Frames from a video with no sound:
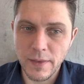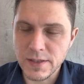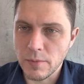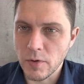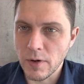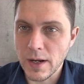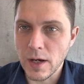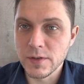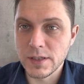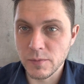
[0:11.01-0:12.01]
that's happening right
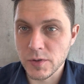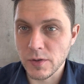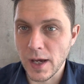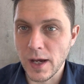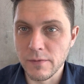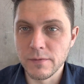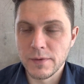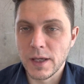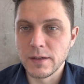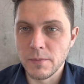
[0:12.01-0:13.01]
now seems to have
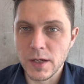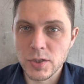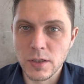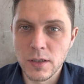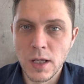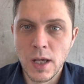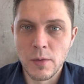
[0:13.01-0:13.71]
that dimension